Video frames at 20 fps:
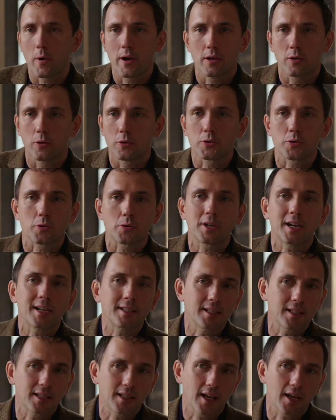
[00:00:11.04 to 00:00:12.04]
whales or
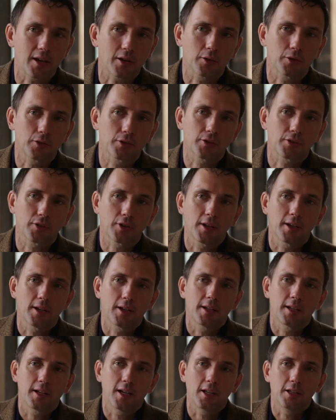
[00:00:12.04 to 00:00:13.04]
nightingales,
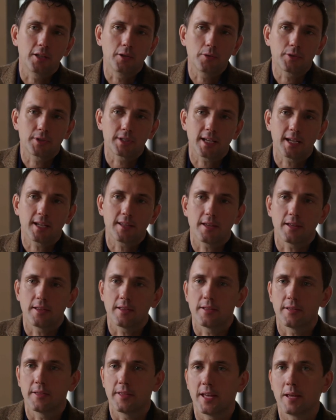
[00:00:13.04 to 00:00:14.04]
and you say that
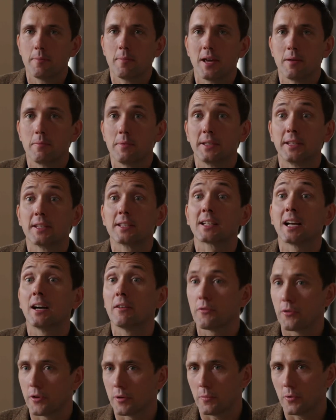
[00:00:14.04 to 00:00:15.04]
they may be
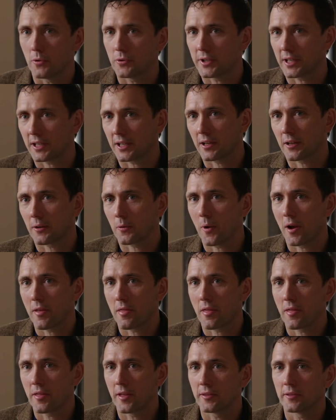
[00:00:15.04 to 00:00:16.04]
discovering music
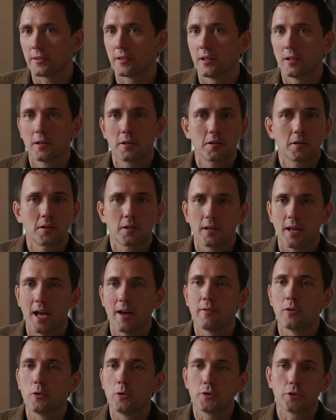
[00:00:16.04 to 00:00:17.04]
rather than
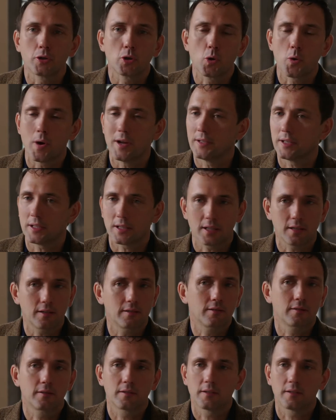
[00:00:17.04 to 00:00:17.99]
evolution creating it